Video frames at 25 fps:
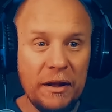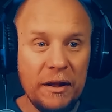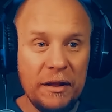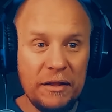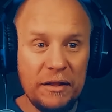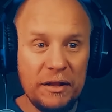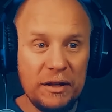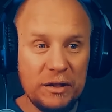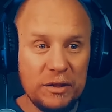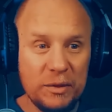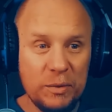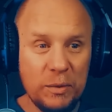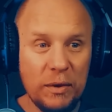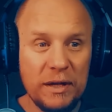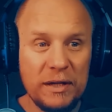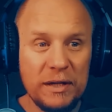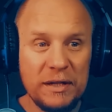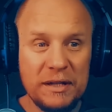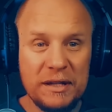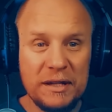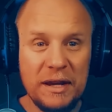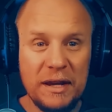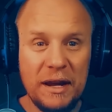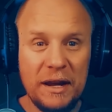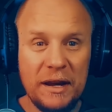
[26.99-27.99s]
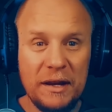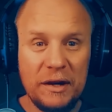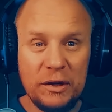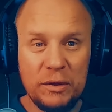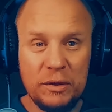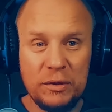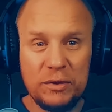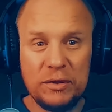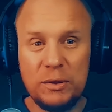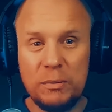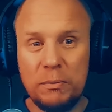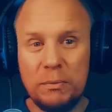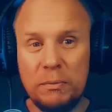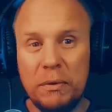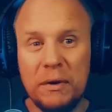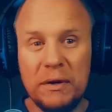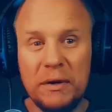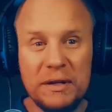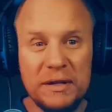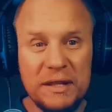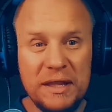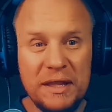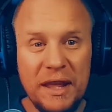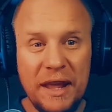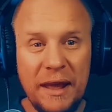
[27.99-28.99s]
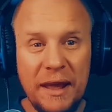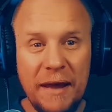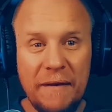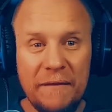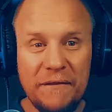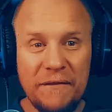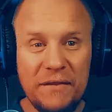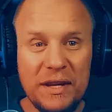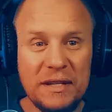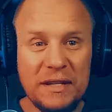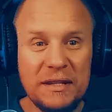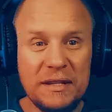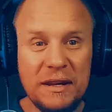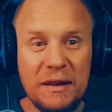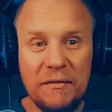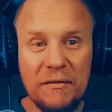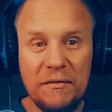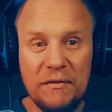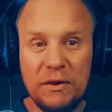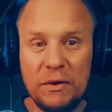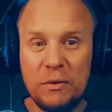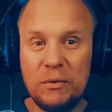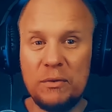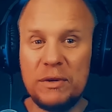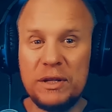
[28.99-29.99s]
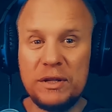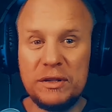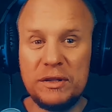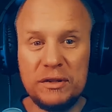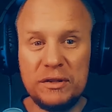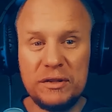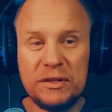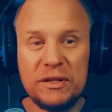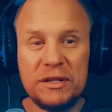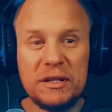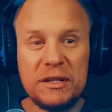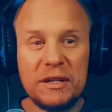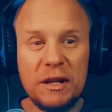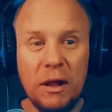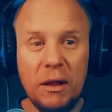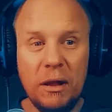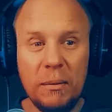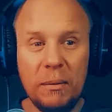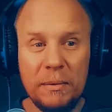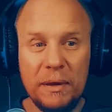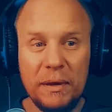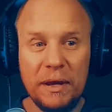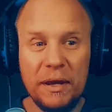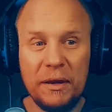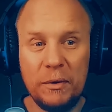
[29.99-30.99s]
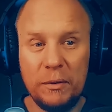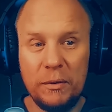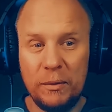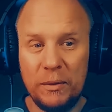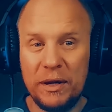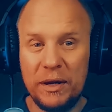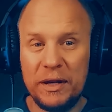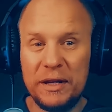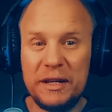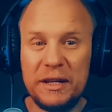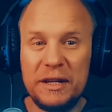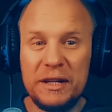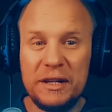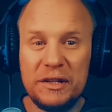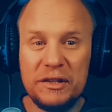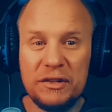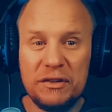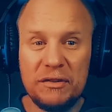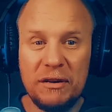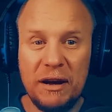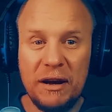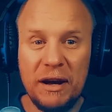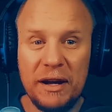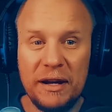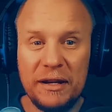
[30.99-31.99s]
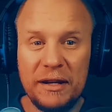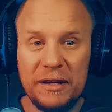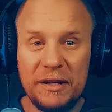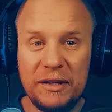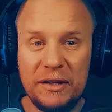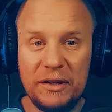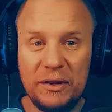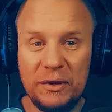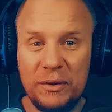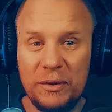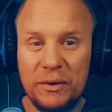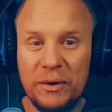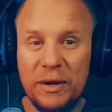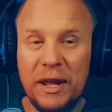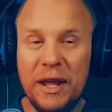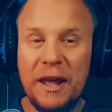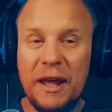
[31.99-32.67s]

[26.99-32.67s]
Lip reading: There's one side who supports the FSF and Richard Stallman and what he's trying to do,